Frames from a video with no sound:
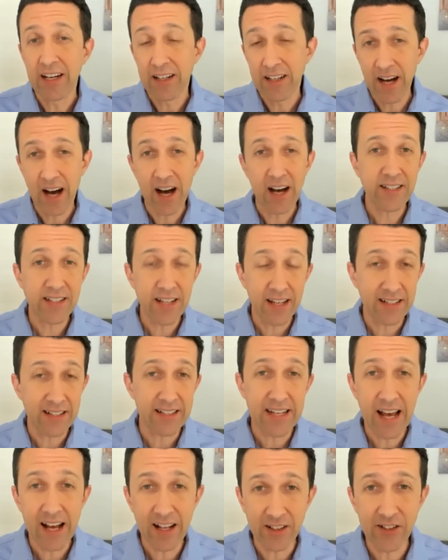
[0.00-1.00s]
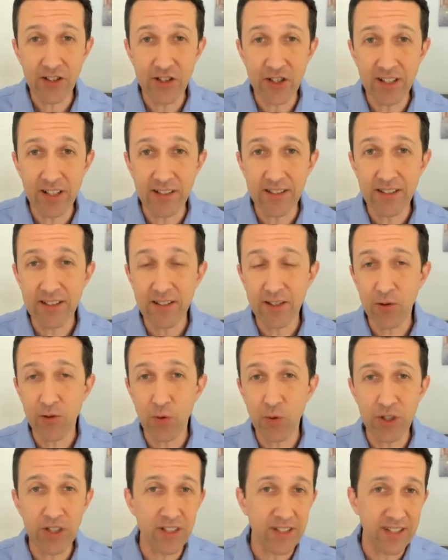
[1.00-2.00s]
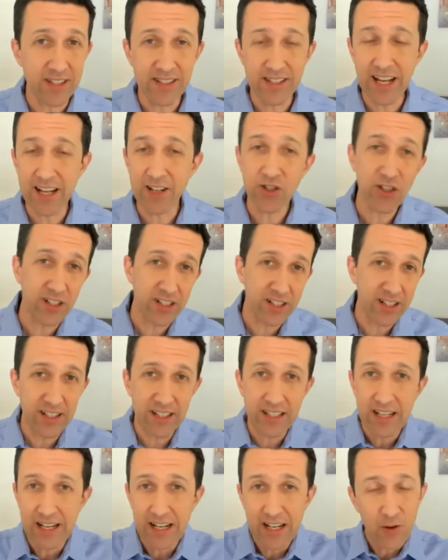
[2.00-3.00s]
content intelligence, which is essentially,